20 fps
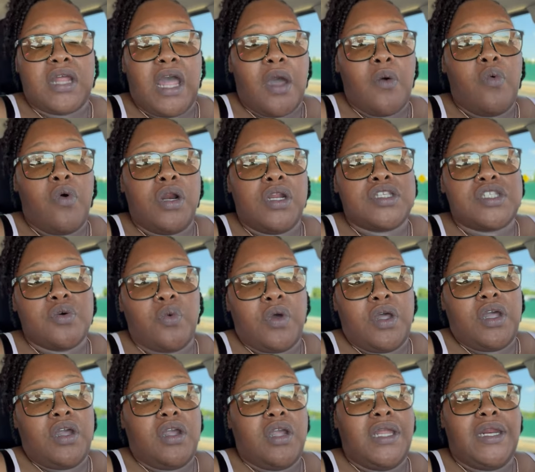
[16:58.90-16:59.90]
I wanted to
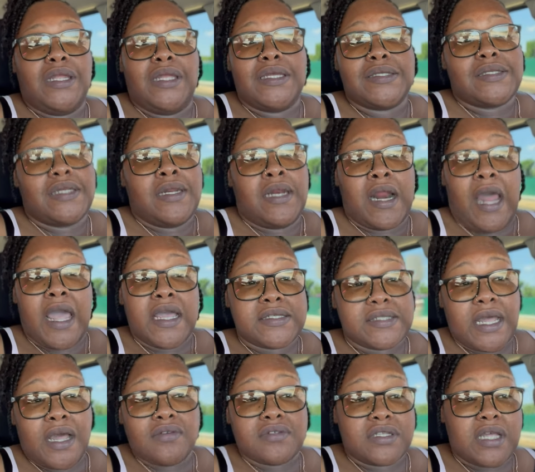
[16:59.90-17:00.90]
wear. It is nice
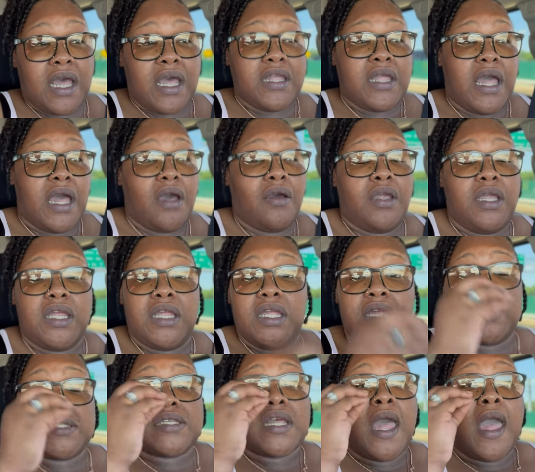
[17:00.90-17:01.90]
outside, y'all. It
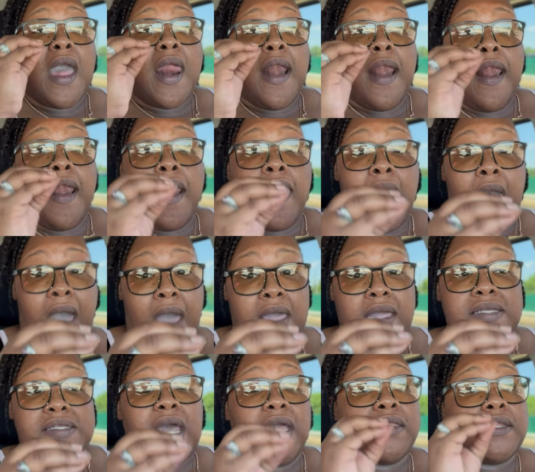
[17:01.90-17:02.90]
is
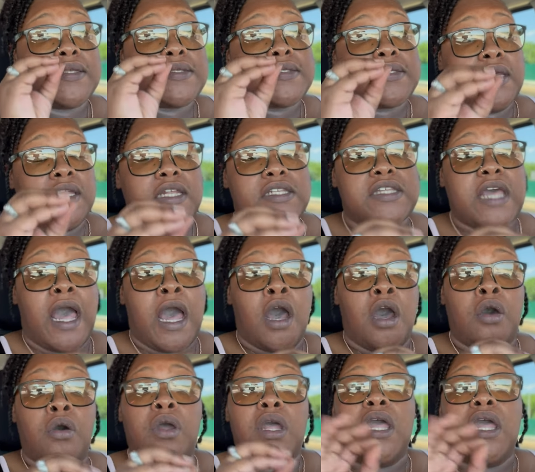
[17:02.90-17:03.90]
nice. Like the sun is out.